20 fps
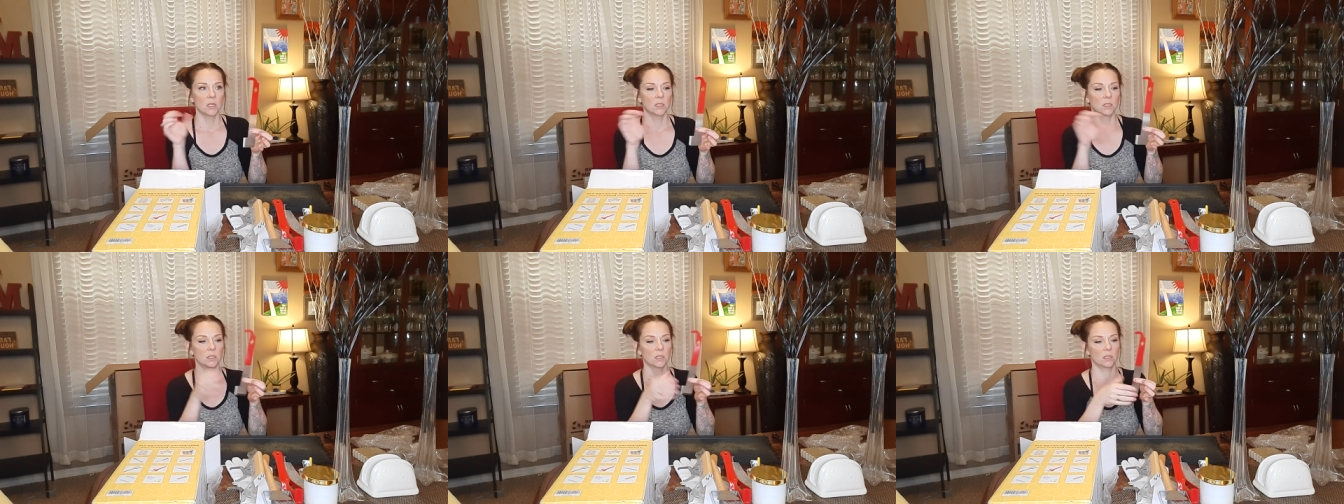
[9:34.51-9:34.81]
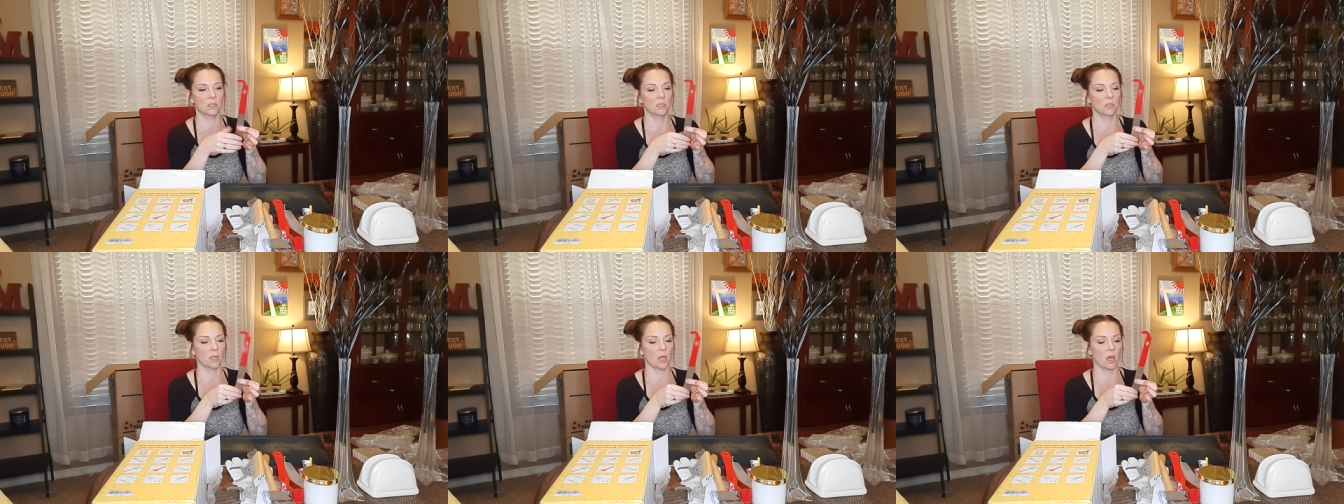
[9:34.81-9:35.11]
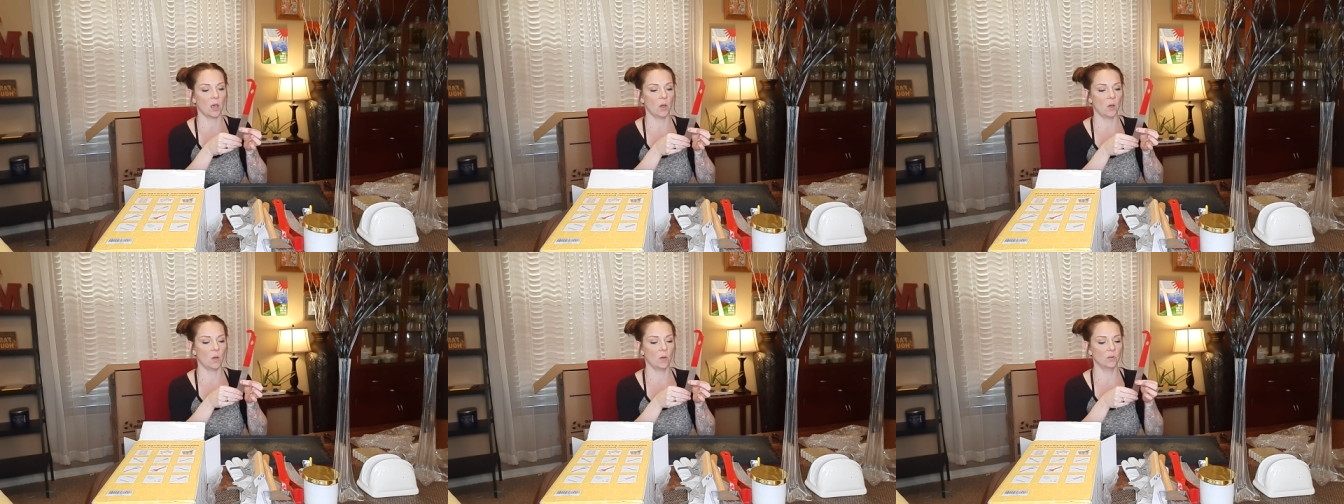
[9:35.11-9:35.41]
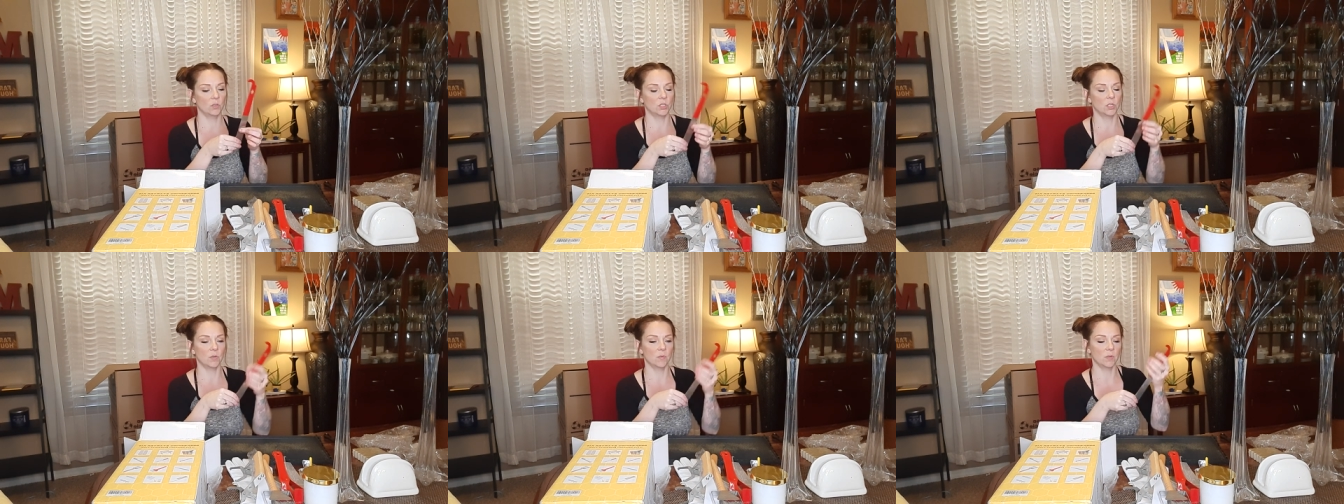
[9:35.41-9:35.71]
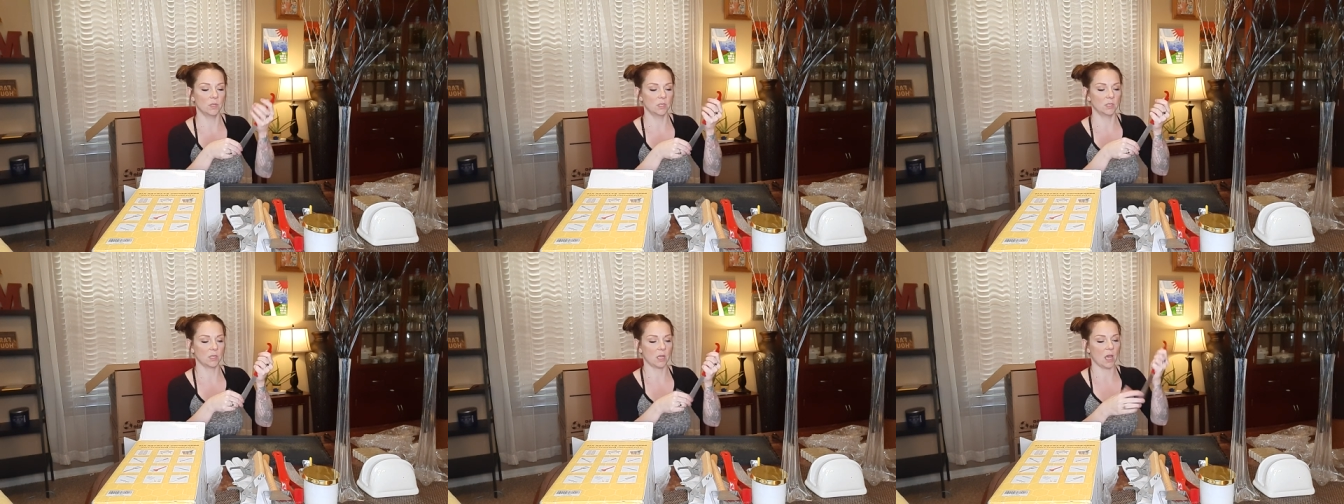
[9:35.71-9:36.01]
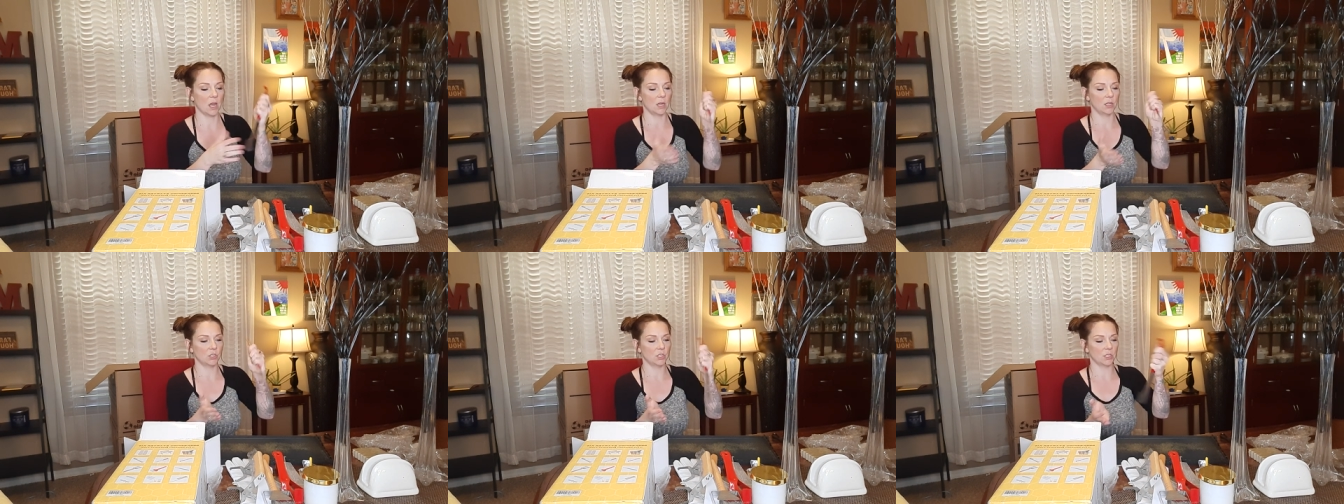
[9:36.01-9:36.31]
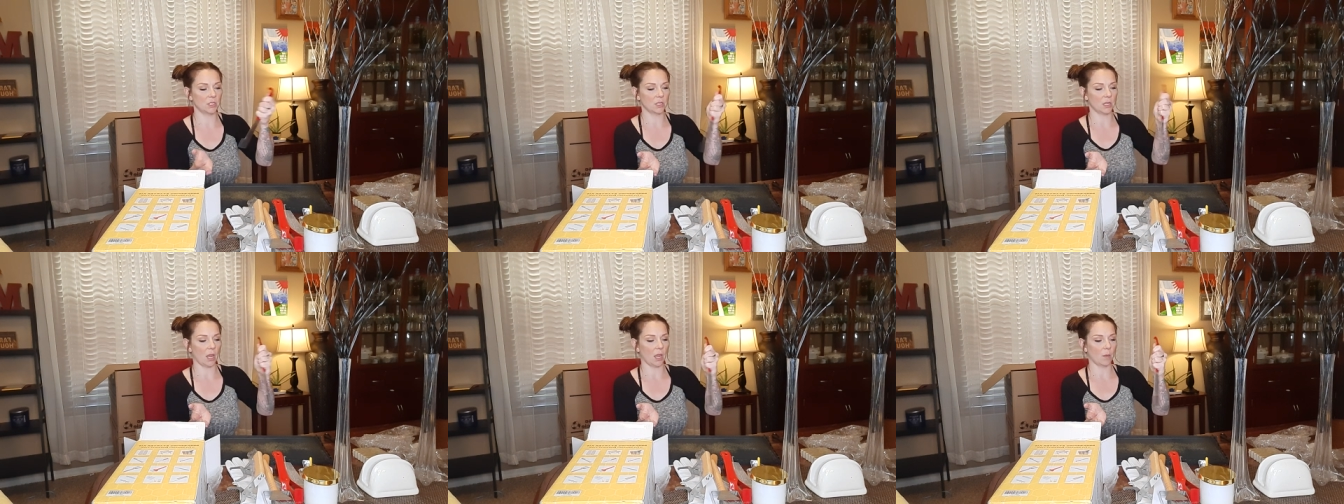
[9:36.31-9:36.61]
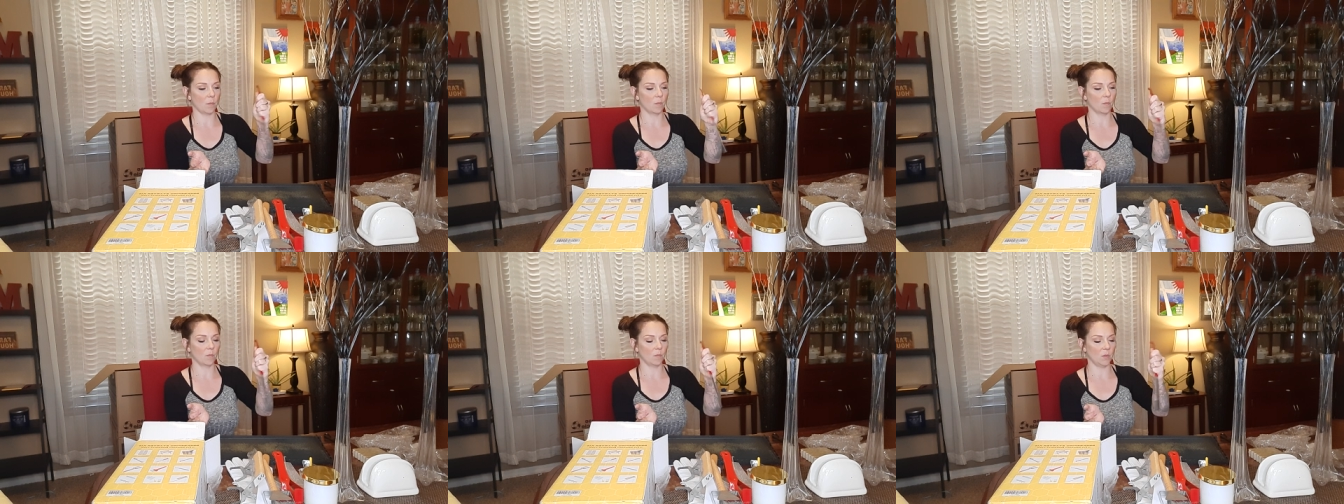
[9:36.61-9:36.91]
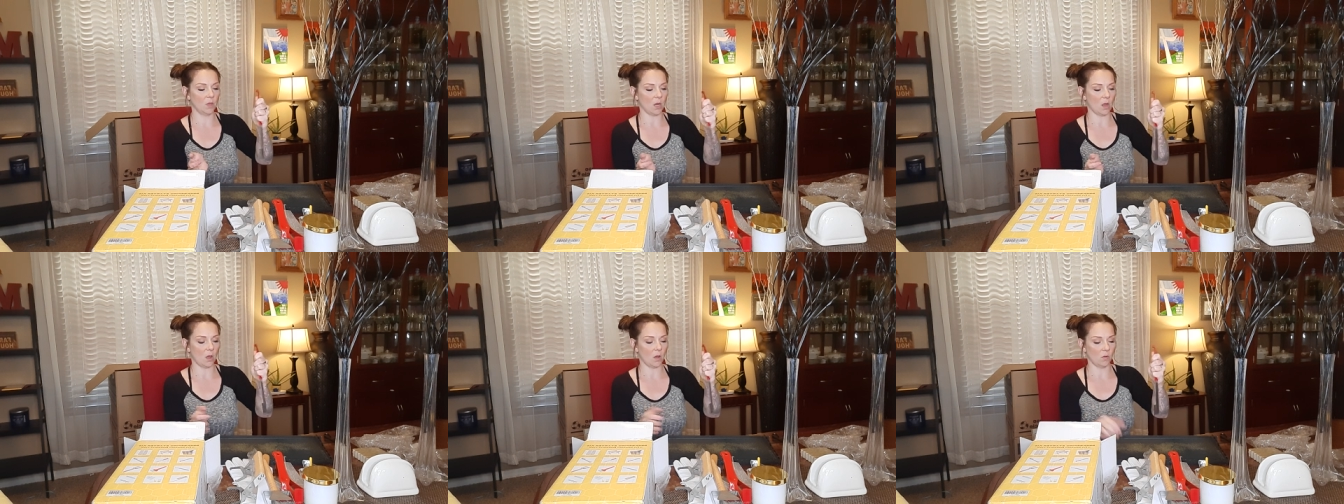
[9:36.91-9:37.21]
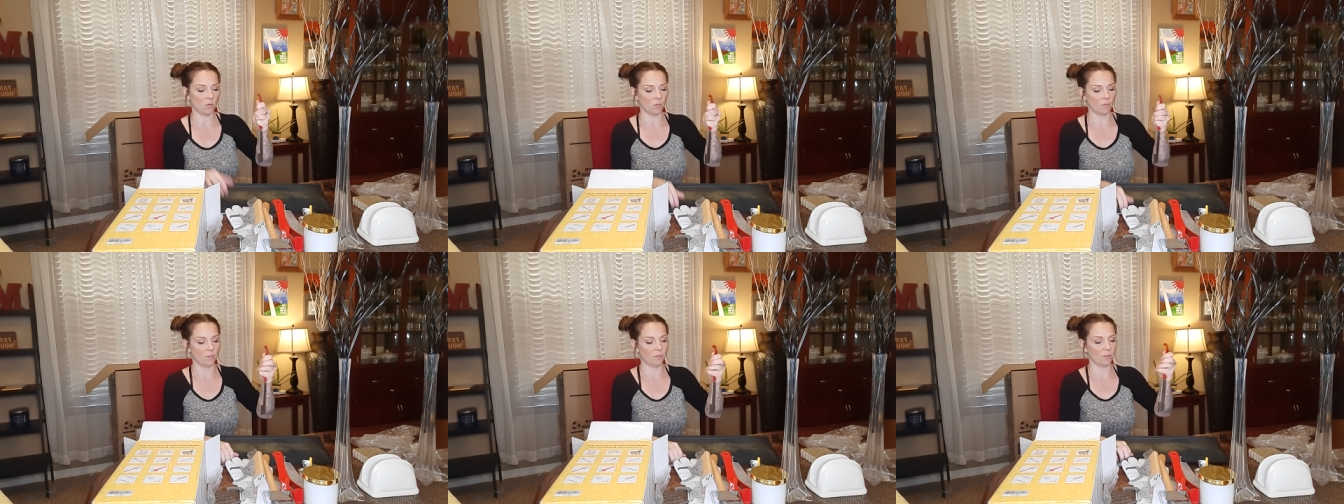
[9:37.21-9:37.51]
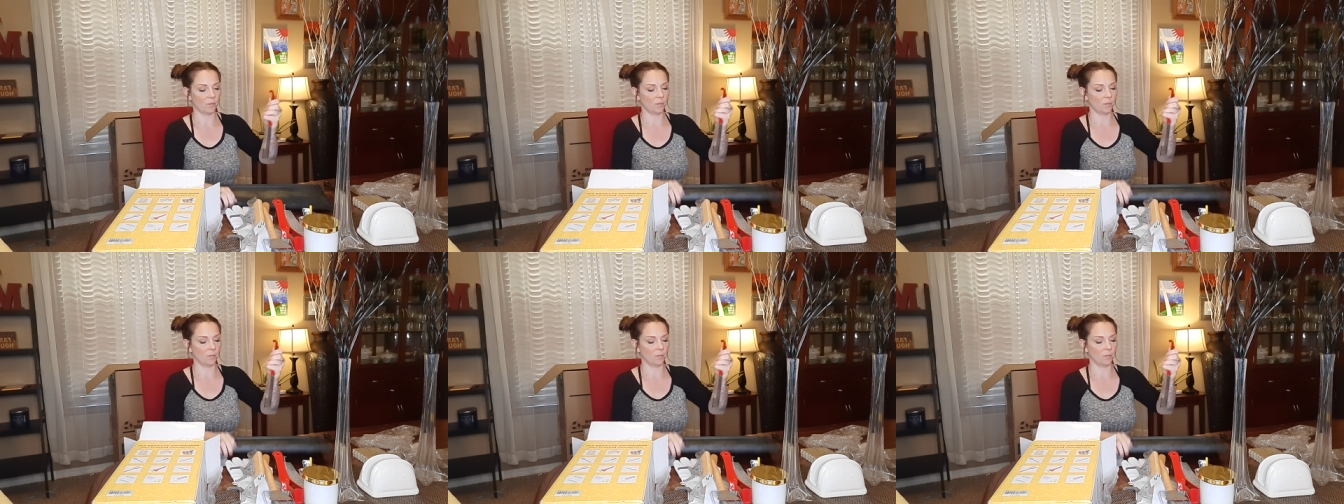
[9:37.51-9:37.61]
So she was kind of just like, you know,